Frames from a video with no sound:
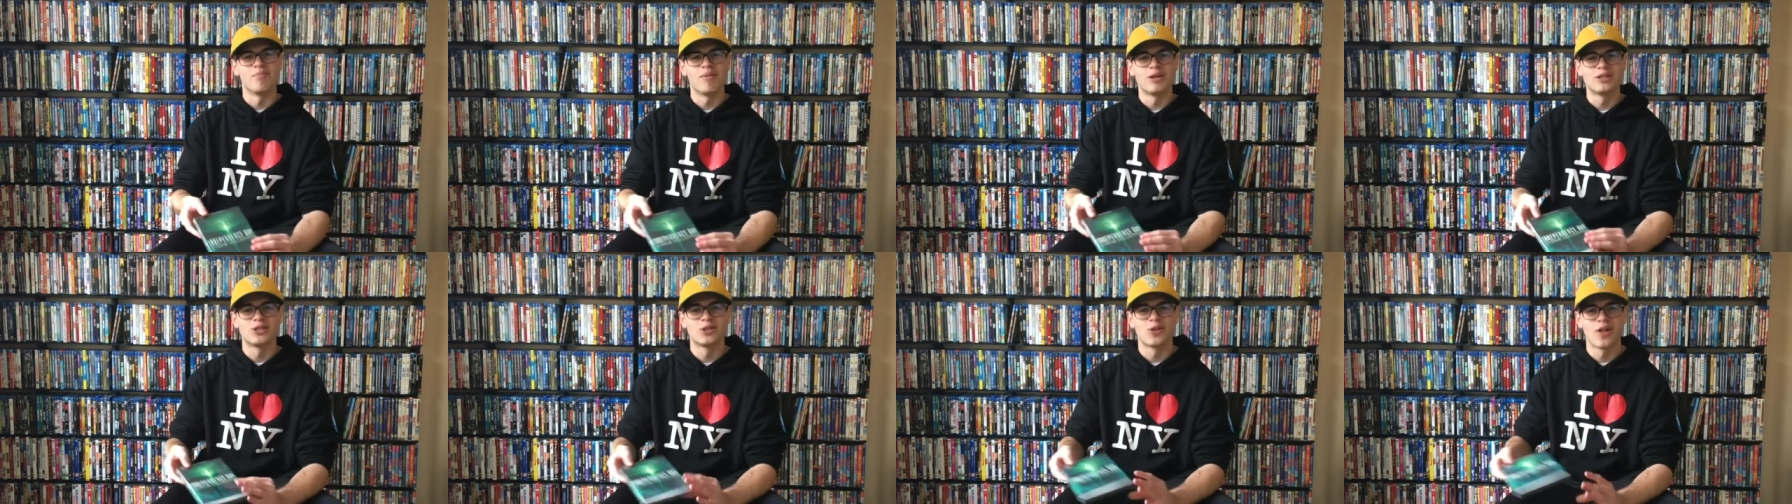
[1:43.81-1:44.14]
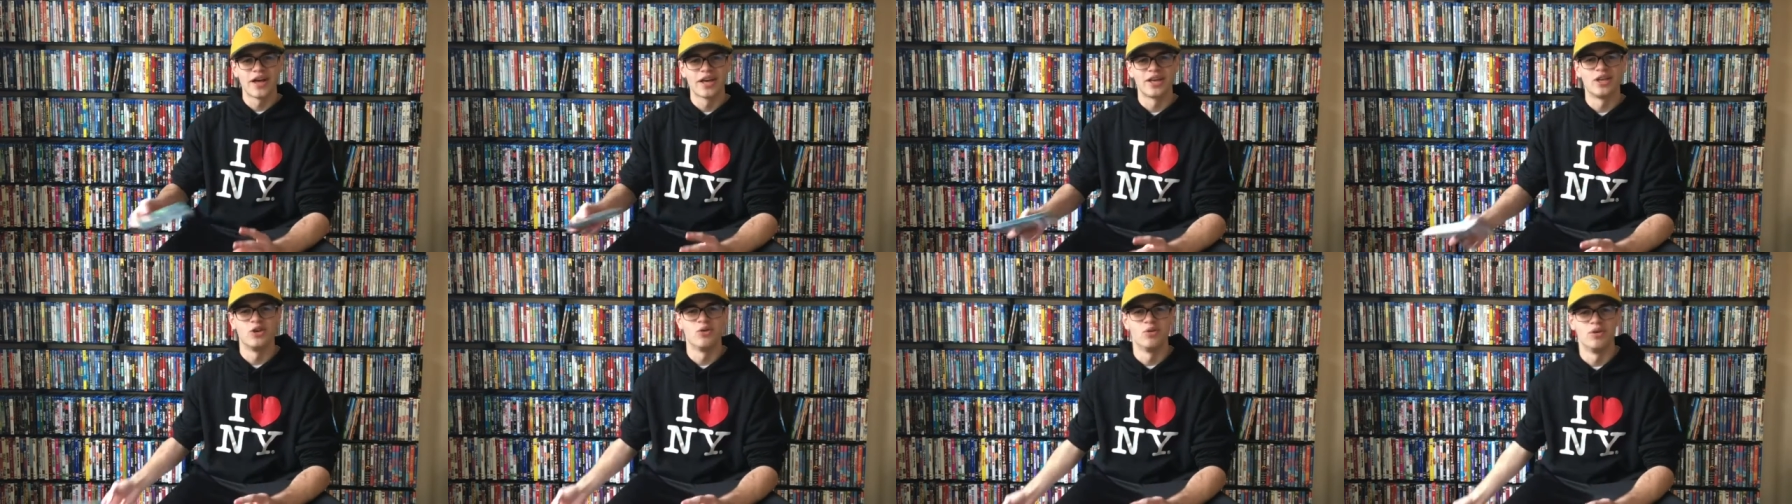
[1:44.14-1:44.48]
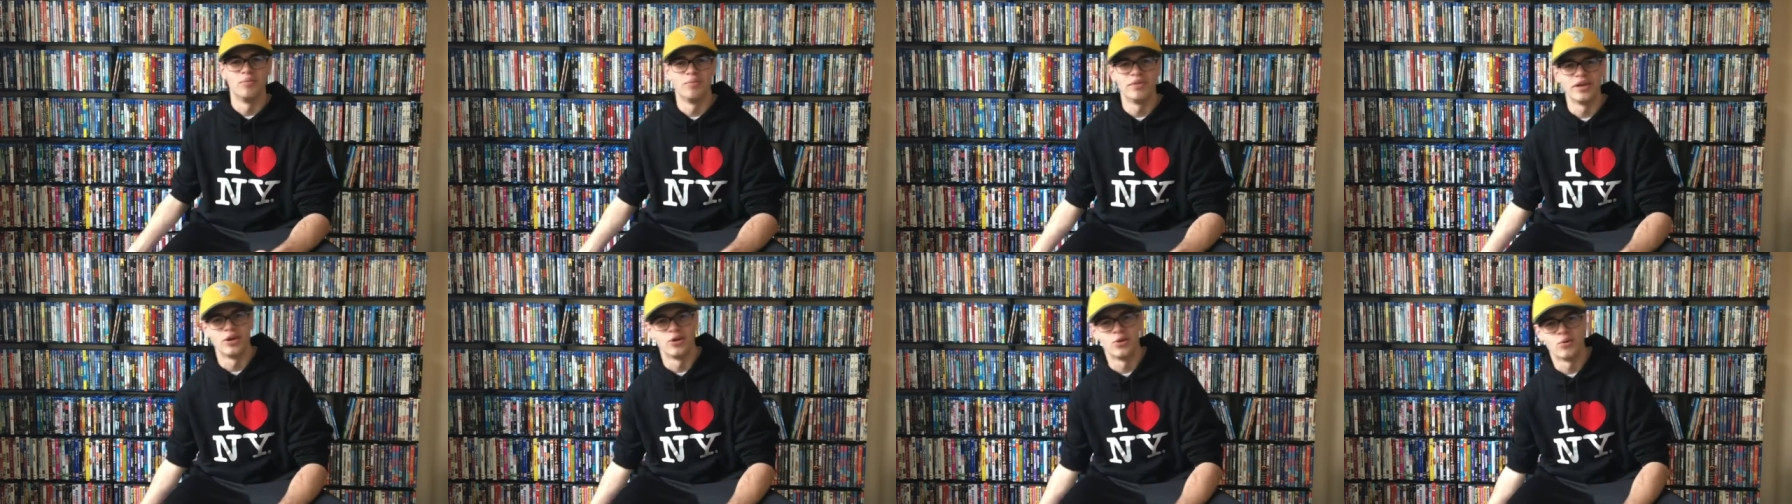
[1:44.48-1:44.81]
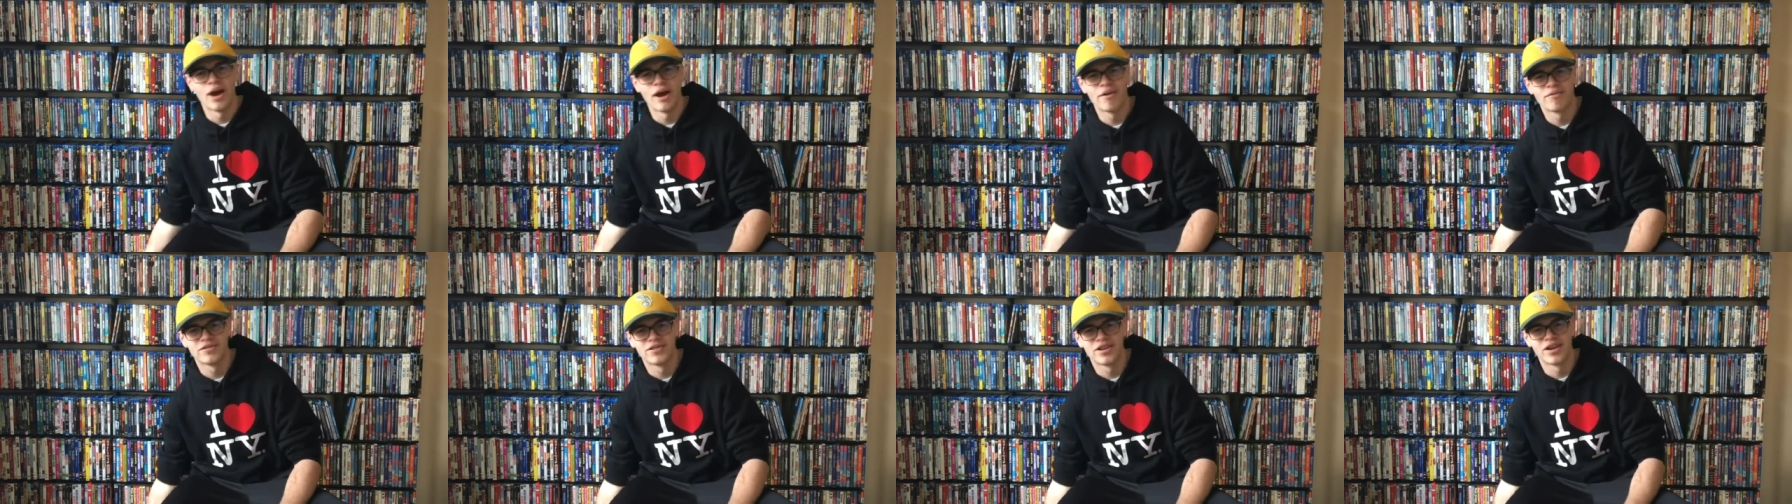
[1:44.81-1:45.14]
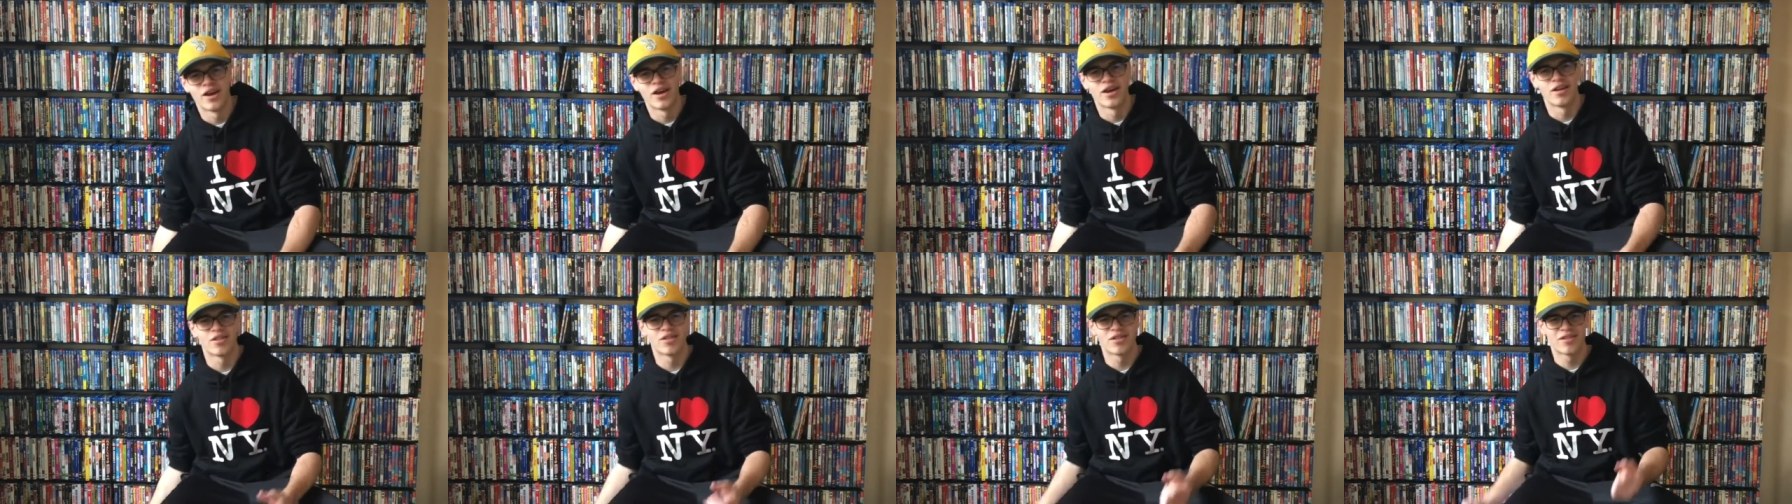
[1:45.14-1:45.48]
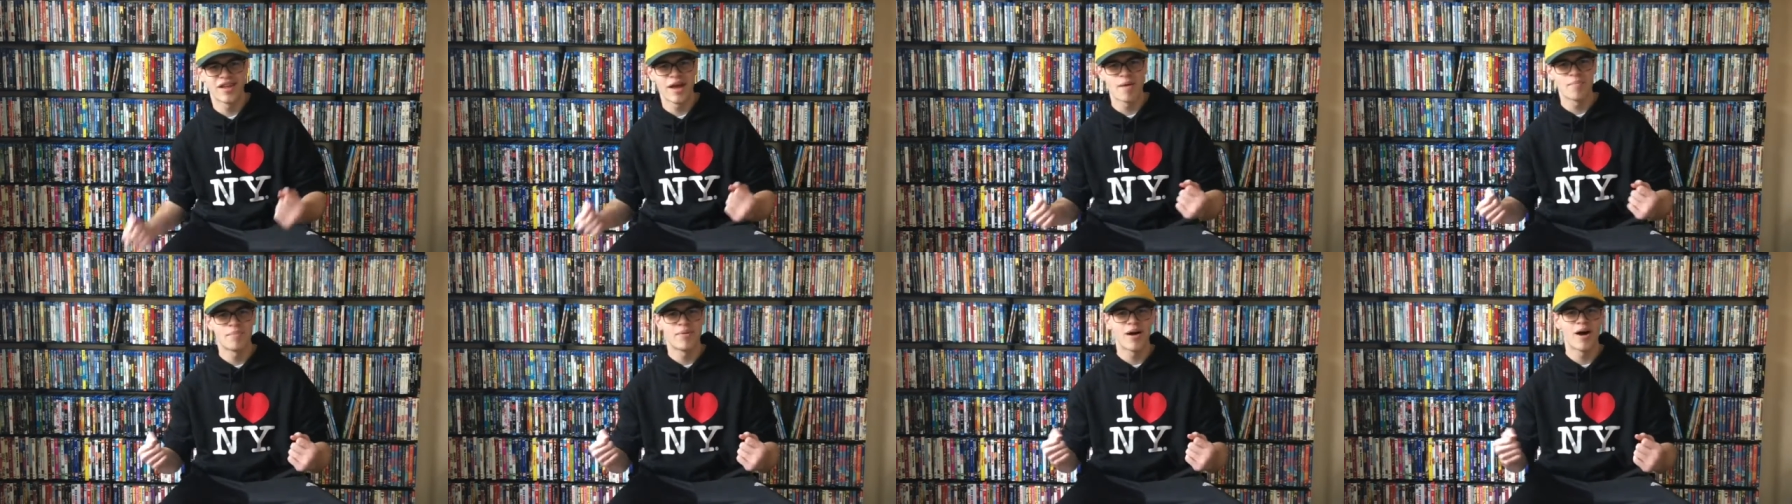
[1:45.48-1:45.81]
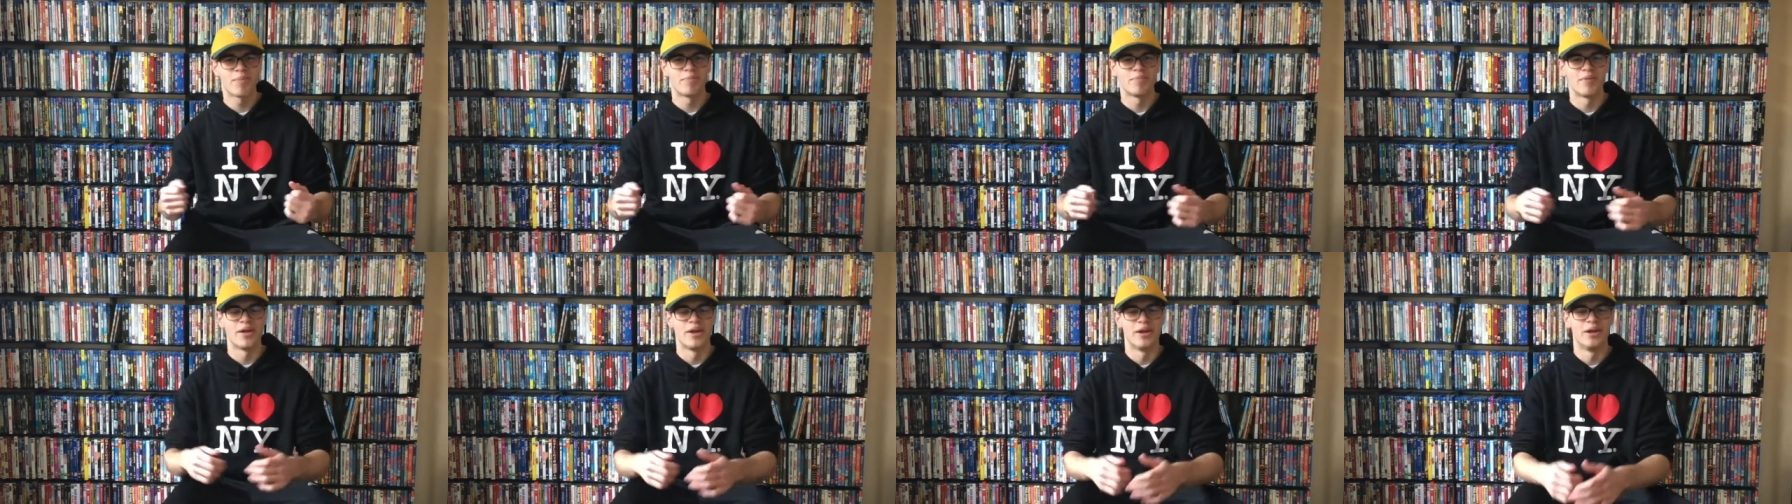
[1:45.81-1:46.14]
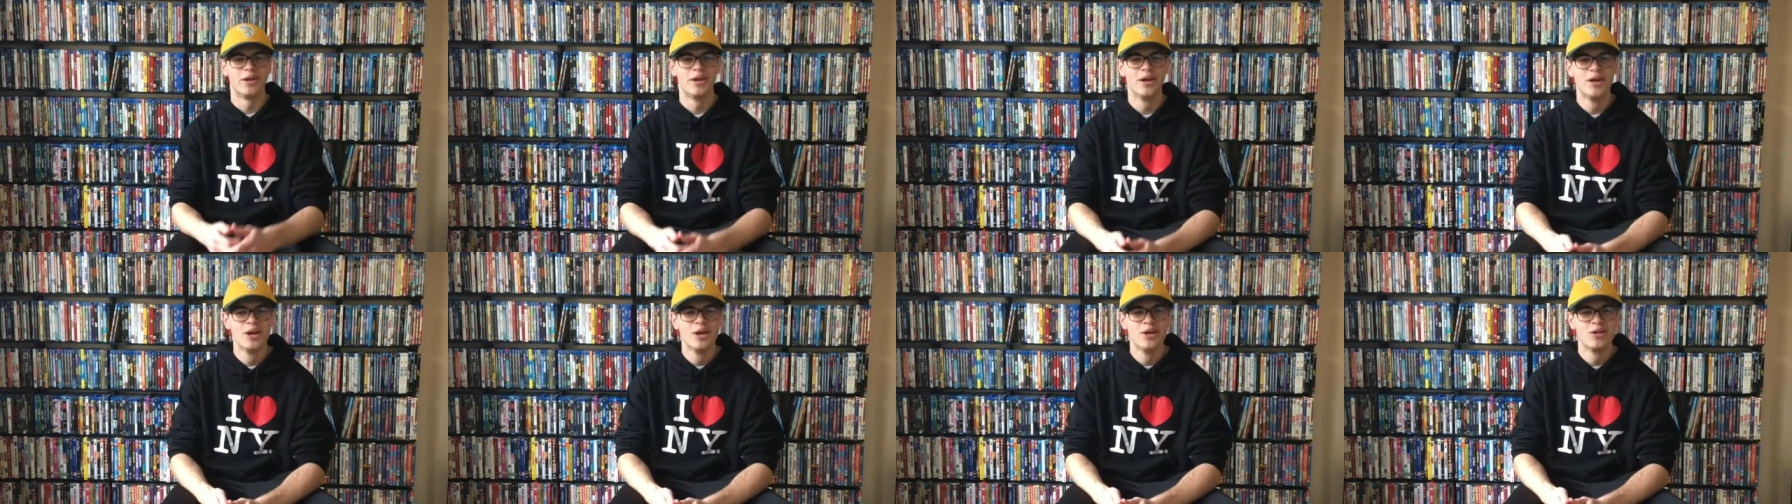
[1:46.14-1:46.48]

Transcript: much like you and me, who have to step up and